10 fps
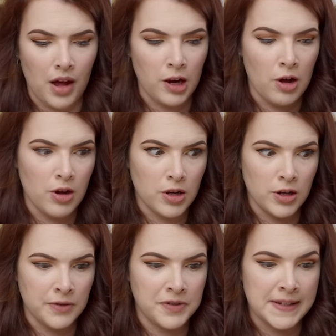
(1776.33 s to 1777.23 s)
A lot
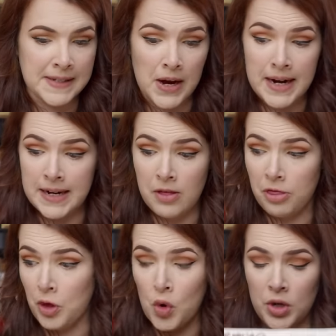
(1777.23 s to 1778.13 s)
of design
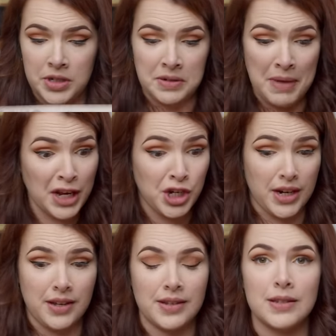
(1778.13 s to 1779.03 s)
and thought and
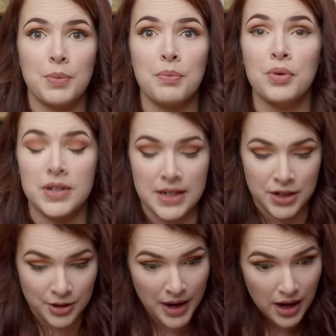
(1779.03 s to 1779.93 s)
magic has been put
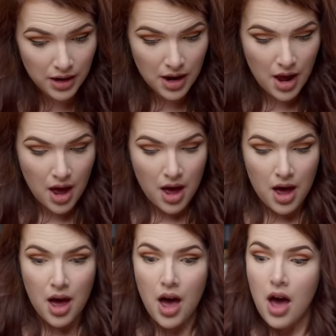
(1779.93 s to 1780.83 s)
into it.
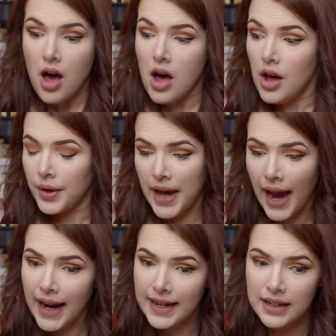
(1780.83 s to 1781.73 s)

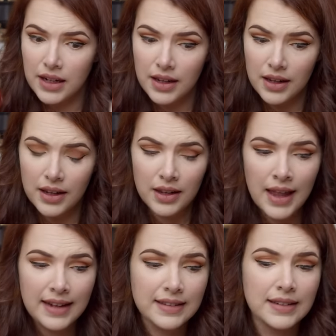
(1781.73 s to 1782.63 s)
Okay,
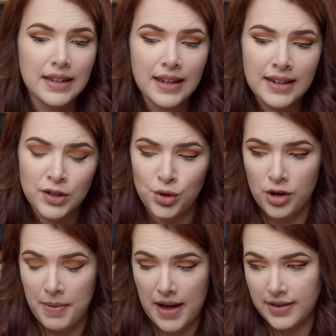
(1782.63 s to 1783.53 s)
let's
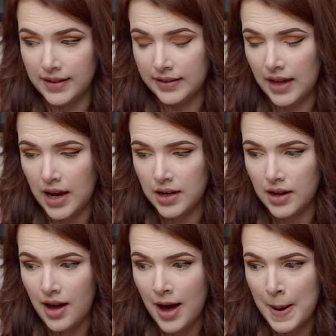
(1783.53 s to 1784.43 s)
talk about this
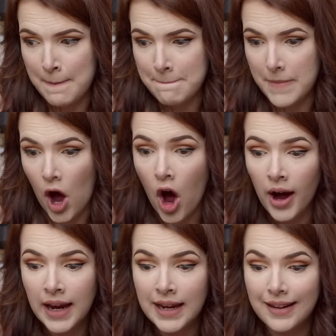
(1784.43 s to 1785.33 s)
then.
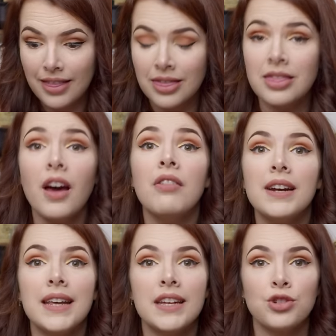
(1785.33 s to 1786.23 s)
I
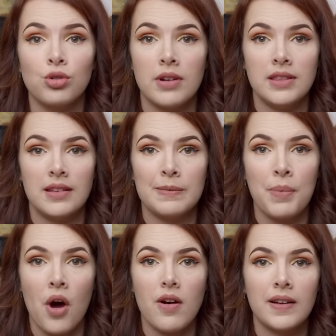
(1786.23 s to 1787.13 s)
thoroughly enjoyed this
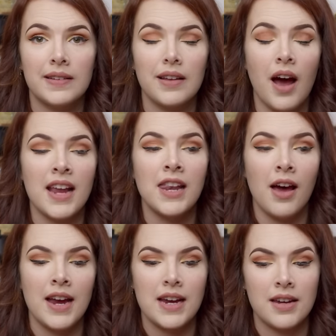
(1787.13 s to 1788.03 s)
box. I
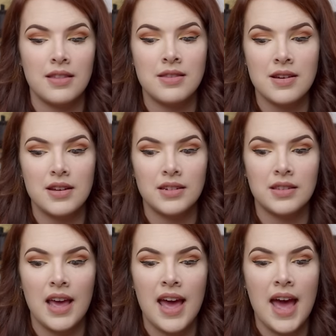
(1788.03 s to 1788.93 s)
like that
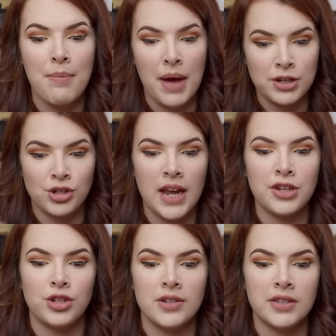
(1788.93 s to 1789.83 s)
their
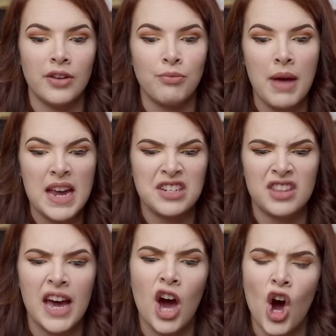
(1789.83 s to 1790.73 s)
imaginations have made
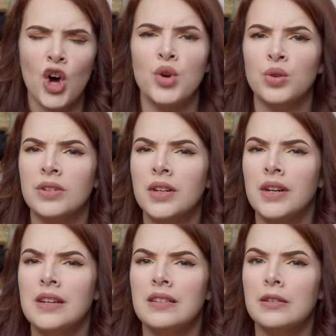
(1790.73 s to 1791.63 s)
their own
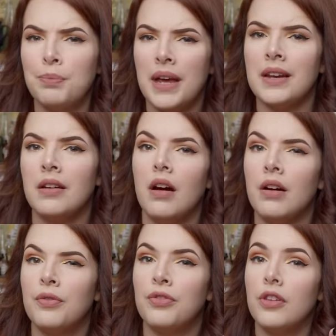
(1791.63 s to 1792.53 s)
spin
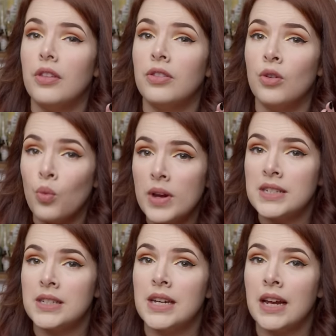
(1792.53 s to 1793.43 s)
of the
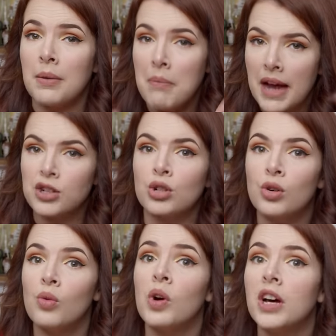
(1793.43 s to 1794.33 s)
wizarding
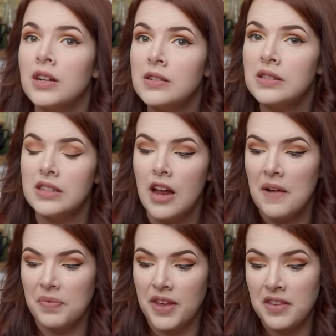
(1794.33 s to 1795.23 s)
magical world.
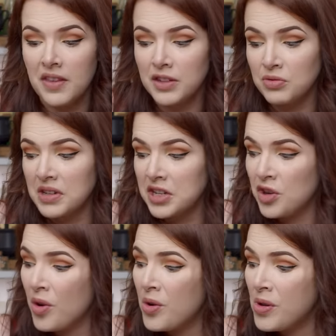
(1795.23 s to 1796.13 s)
I think that's really
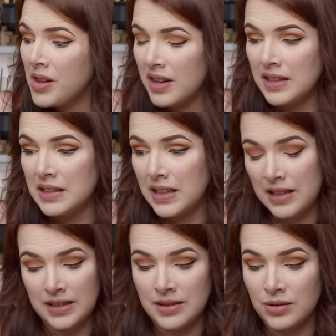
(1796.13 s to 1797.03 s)
cool.
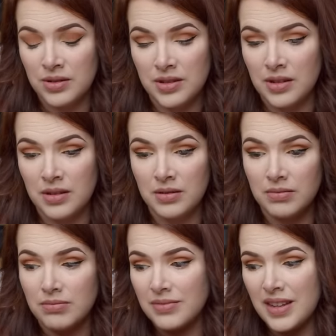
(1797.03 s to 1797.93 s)
It's
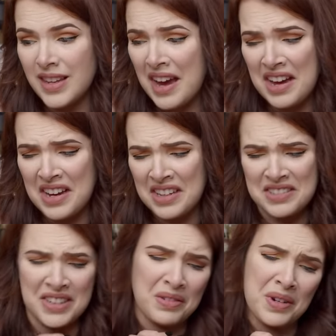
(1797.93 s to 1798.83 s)
also, yeah, I
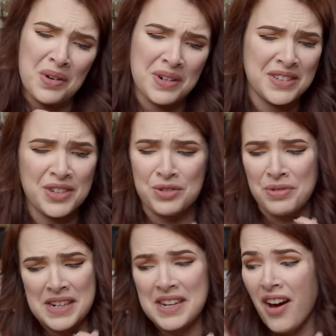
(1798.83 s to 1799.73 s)
don't know, it's just
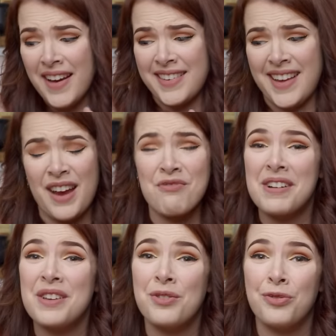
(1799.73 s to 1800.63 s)
really nice. I had a
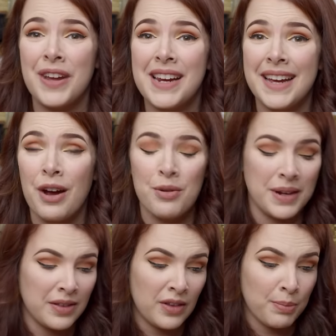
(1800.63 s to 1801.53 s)
really good feeling
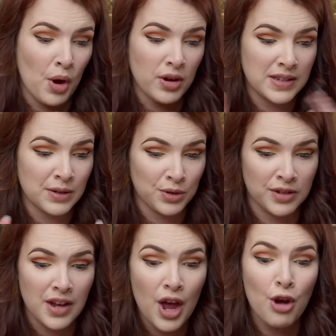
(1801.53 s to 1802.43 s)
opening this box. It
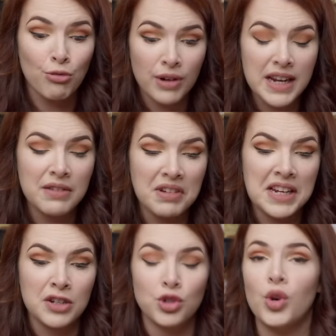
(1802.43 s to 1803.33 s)
was really,
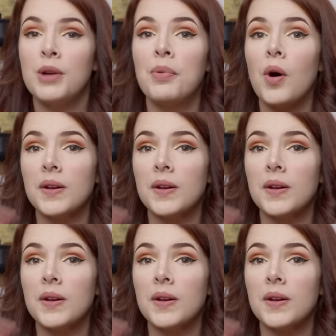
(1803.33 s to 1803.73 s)
really enjoyable.